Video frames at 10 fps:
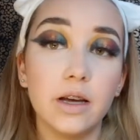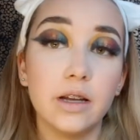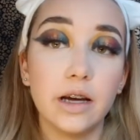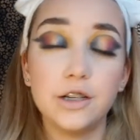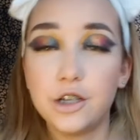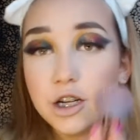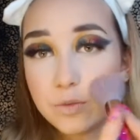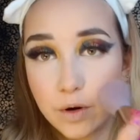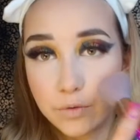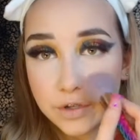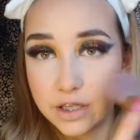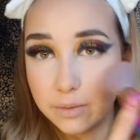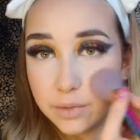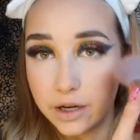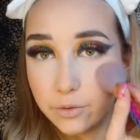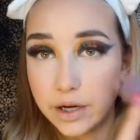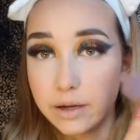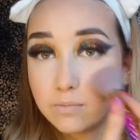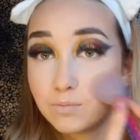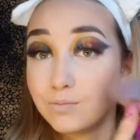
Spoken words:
And I changed my routine, by the way,